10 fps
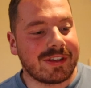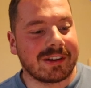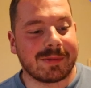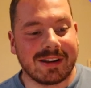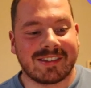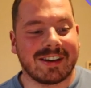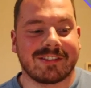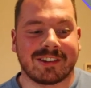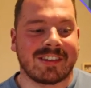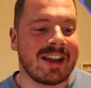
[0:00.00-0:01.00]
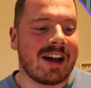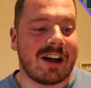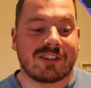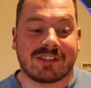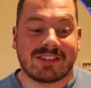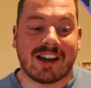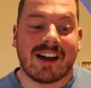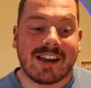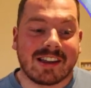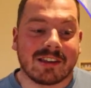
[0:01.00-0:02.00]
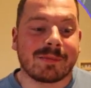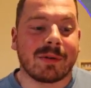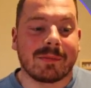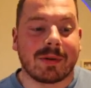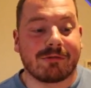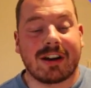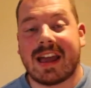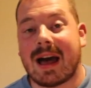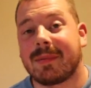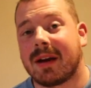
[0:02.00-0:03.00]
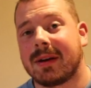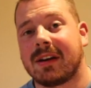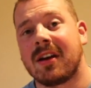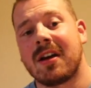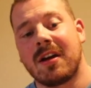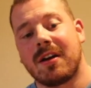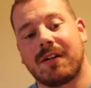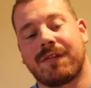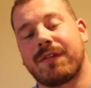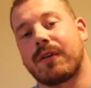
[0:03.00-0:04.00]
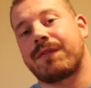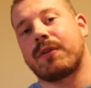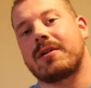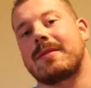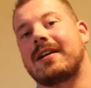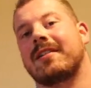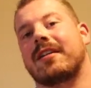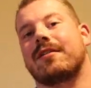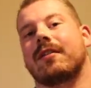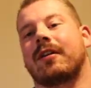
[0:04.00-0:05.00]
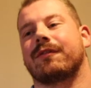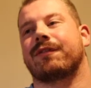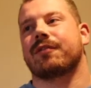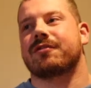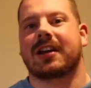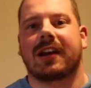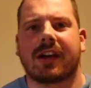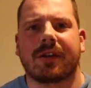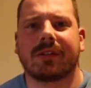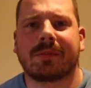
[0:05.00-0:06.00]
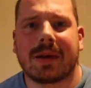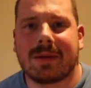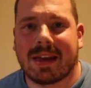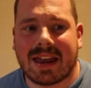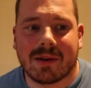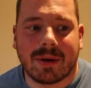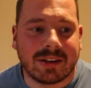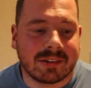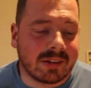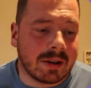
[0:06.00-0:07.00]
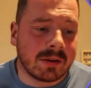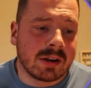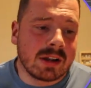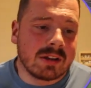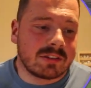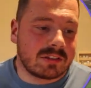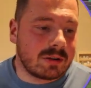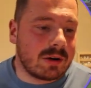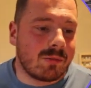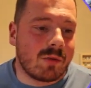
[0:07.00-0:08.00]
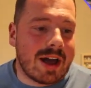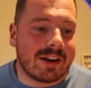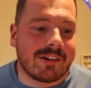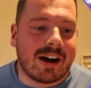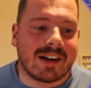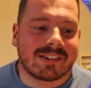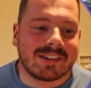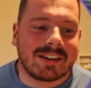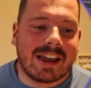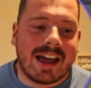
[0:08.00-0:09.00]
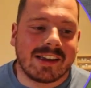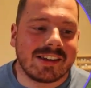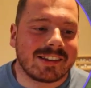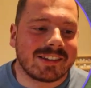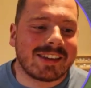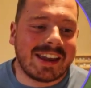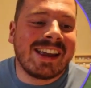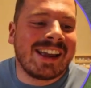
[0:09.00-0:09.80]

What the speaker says: things, but you can see I'm just dying at this point, but really happy. I mean, 40 metres on 400 kilo yokes PB anyway, so to do it on wet grass, and yeah, you can see